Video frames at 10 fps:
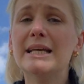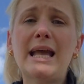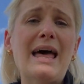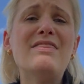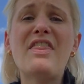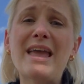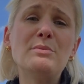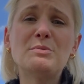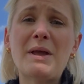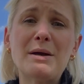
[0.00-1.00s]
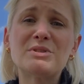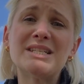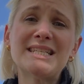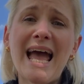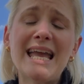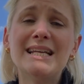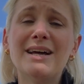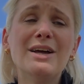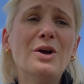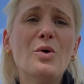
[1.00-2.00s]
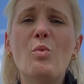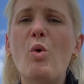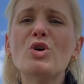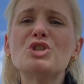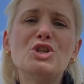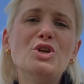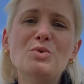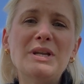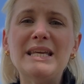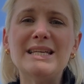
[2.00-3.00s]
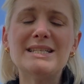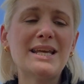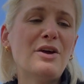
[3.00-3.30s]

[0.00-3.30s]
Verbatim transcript: and they would be able to tailor what you need